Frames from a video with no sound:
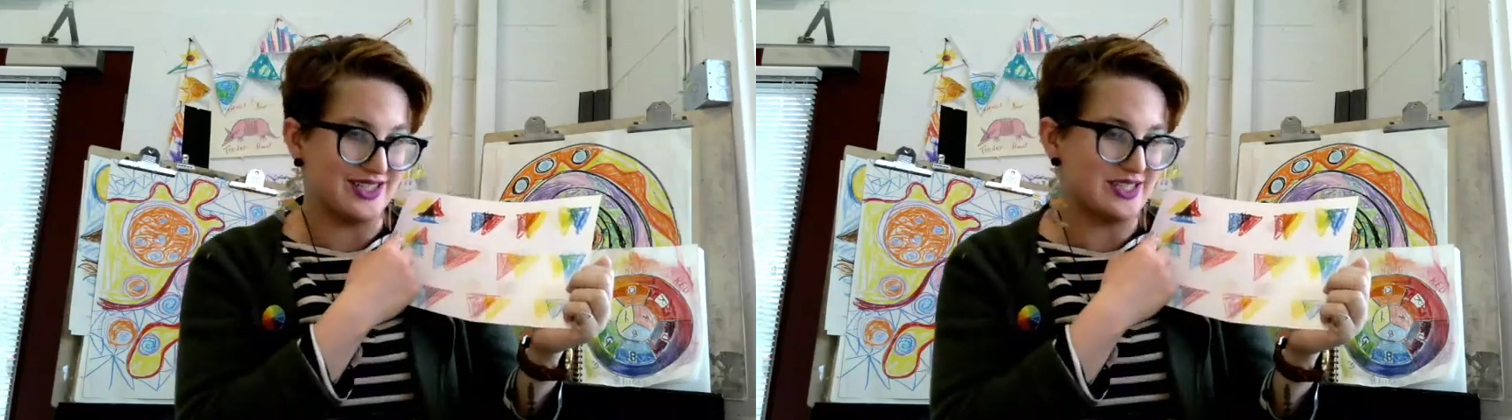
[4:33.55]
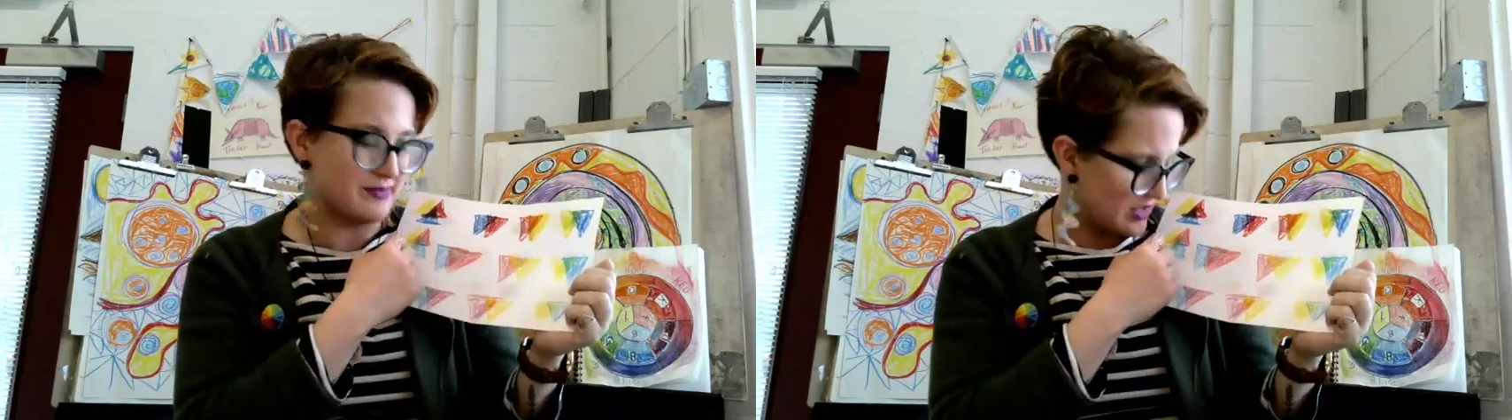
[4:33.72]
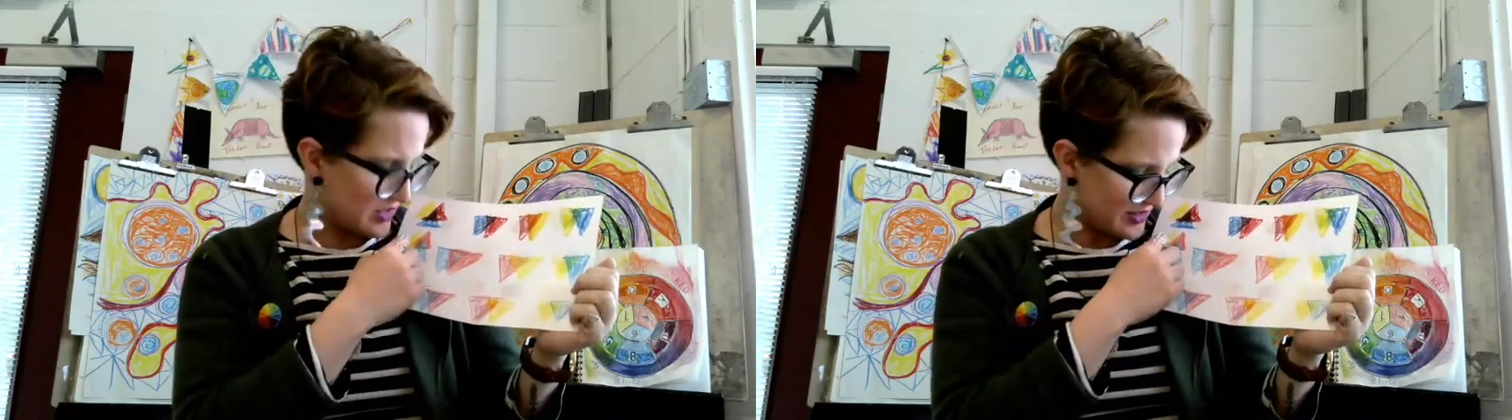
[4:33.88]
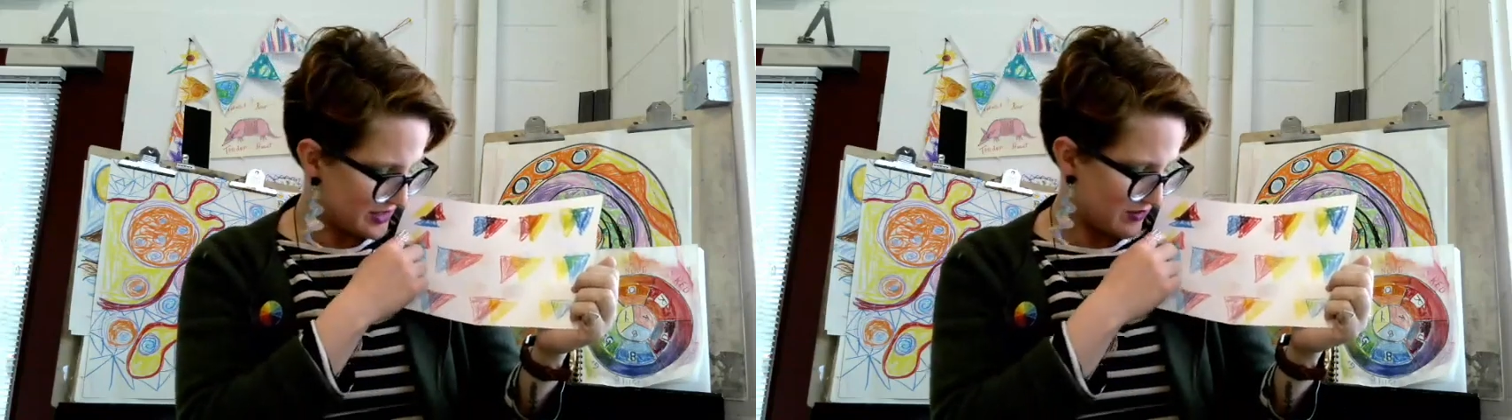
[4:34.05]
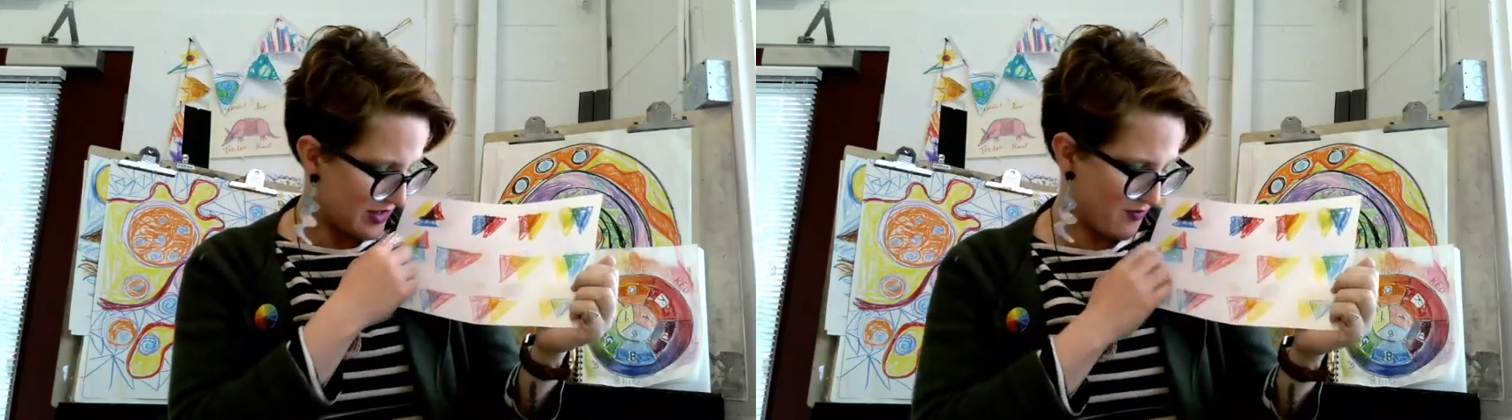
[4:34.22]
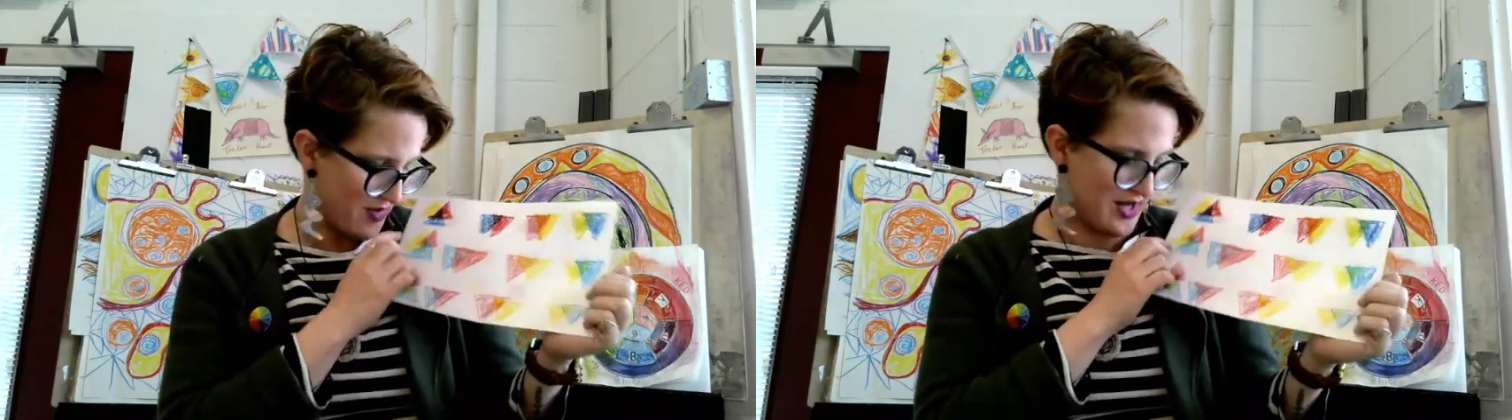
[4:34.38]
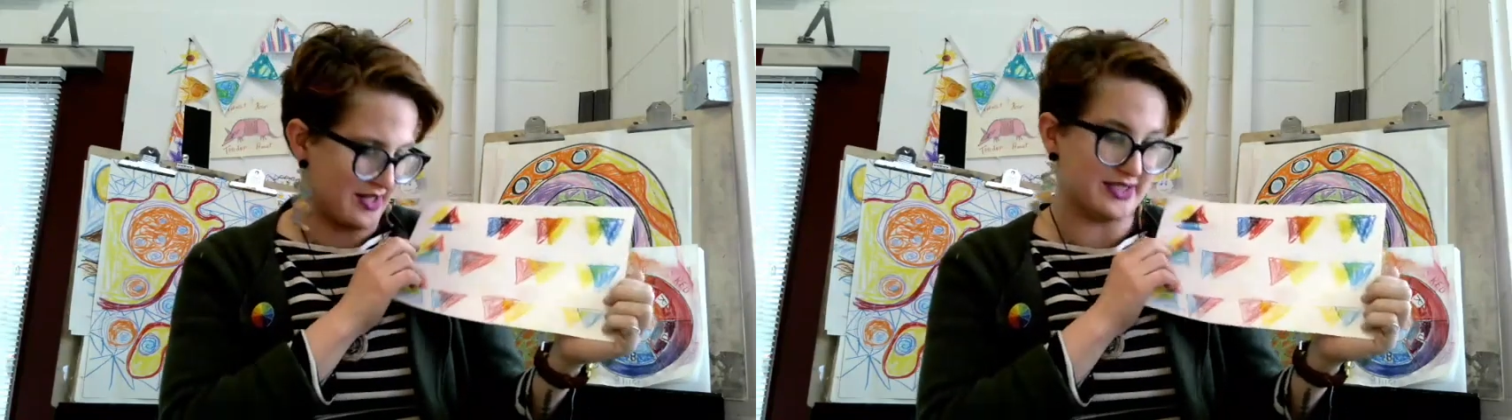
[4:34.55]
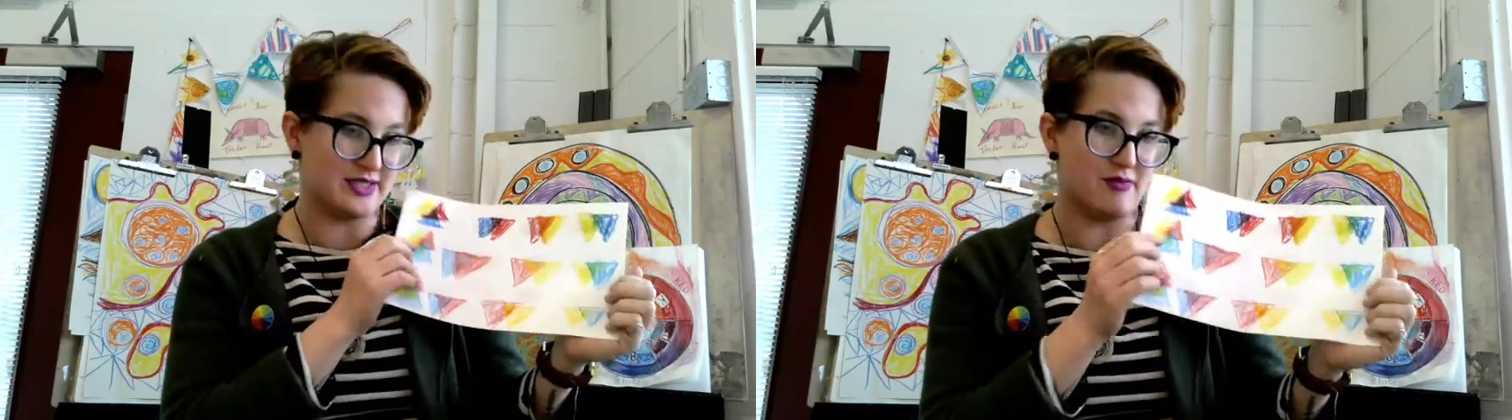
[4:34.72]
but also I made some